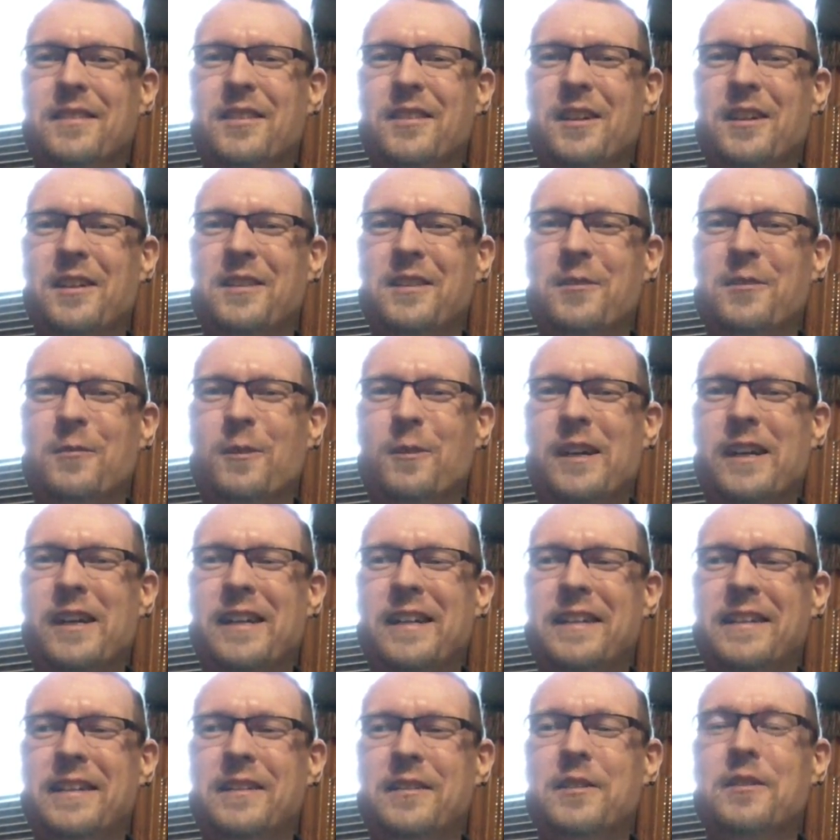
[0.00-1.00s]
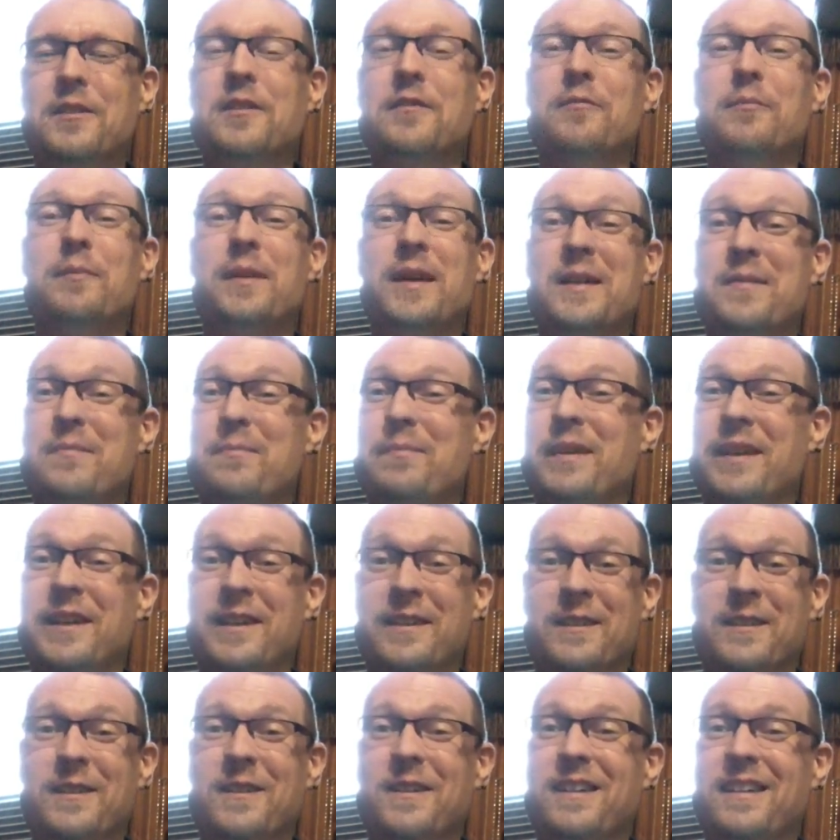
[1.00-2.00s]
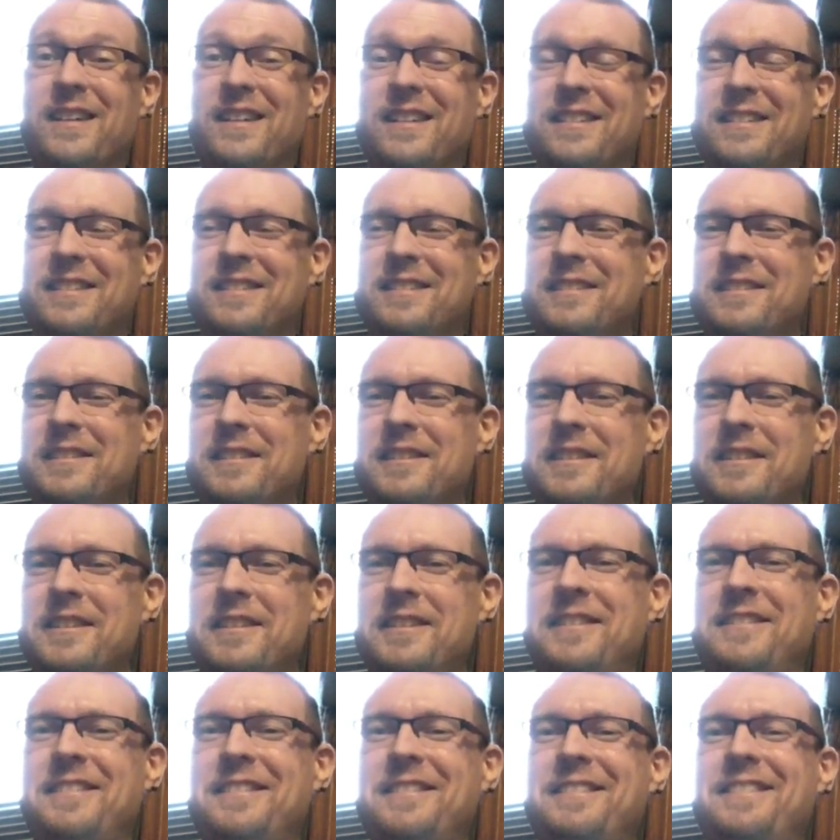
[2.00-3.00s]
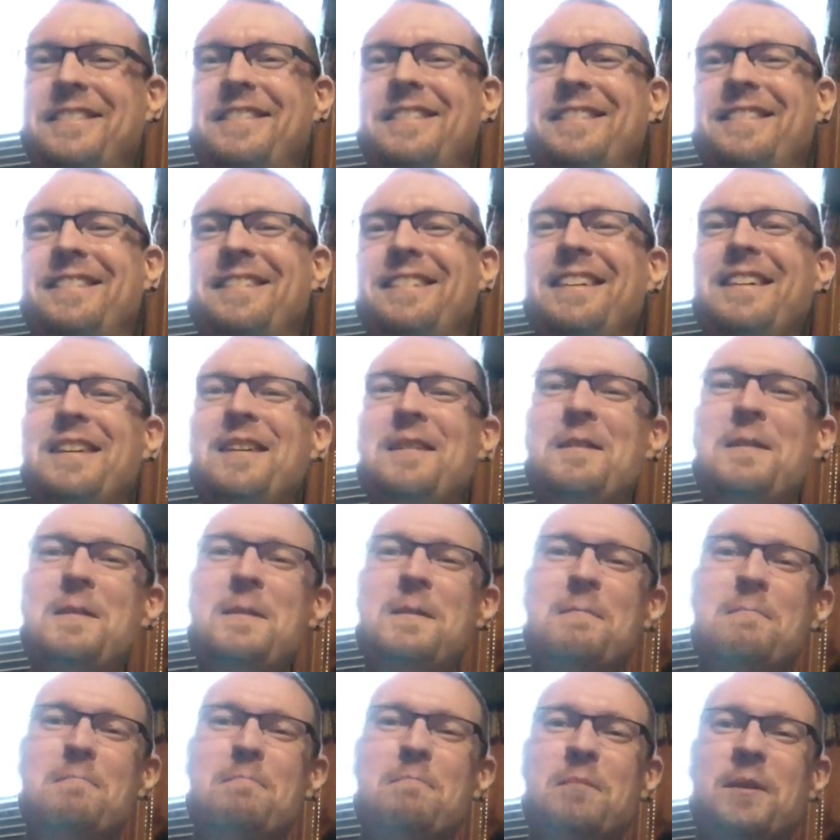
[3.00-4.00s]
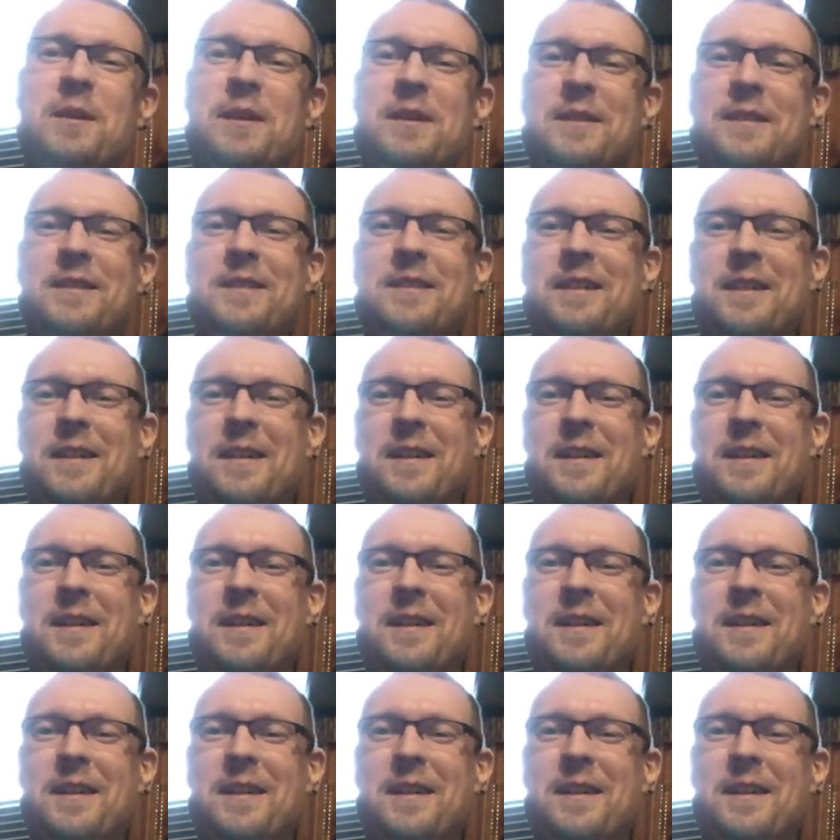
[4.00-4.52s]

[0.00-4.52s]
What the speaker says: thought the writing could have been better, honestly. But